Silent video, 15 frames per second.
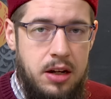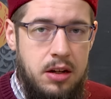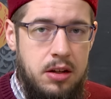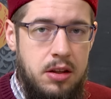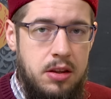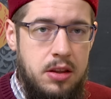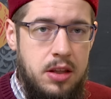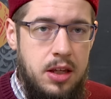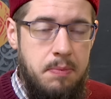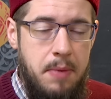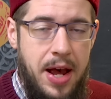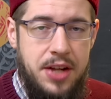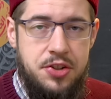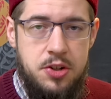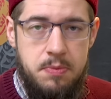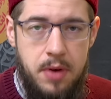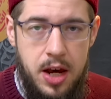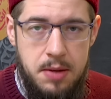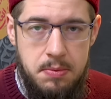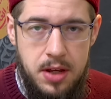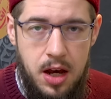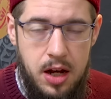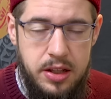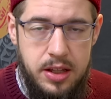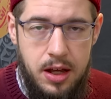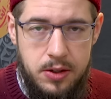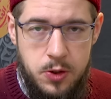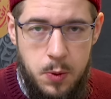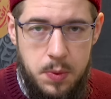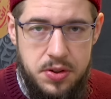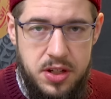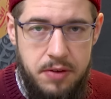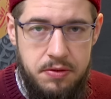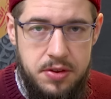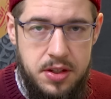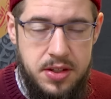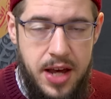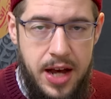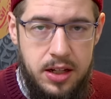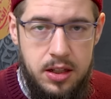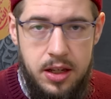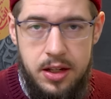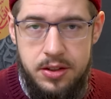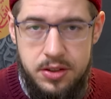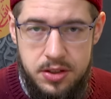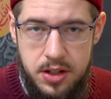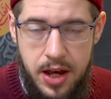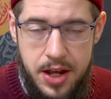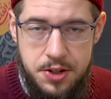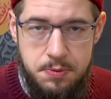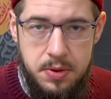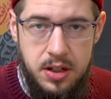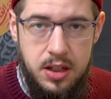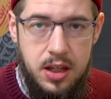and the mastermind behind the October 7th attack has been